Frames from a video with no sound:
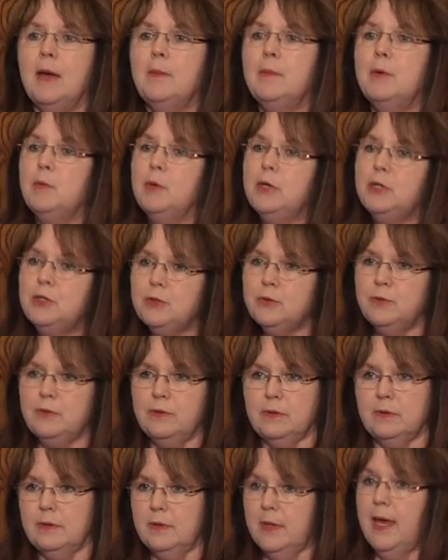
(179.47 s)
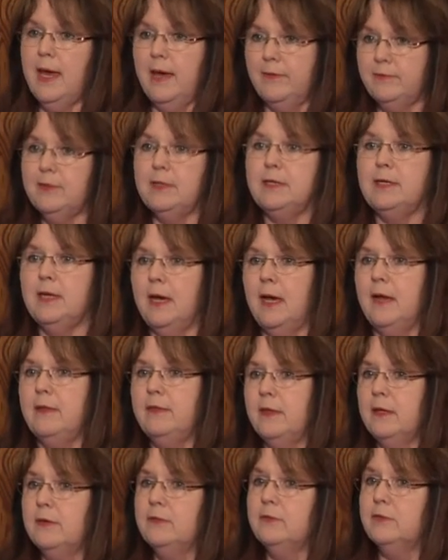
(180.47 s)
But we do have today, I
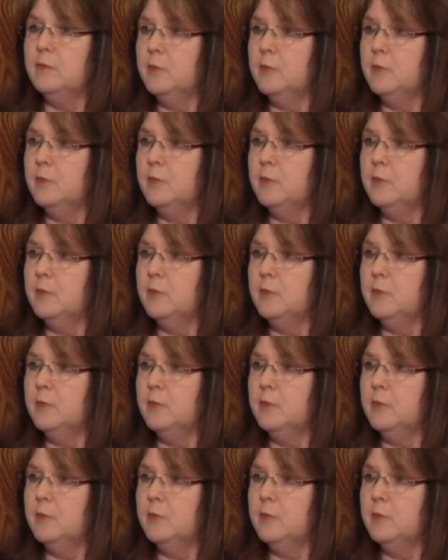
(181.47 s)
think,